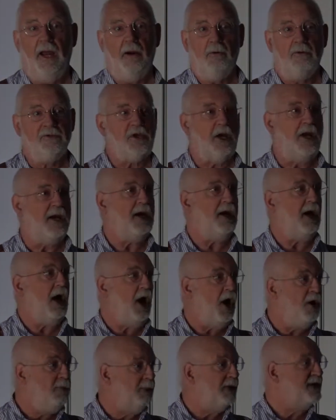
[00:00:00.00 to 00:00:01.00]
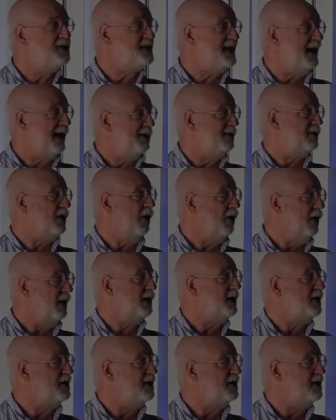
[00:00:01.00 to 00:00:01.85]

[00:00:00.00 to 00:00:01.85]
was a hopeless alcoholic.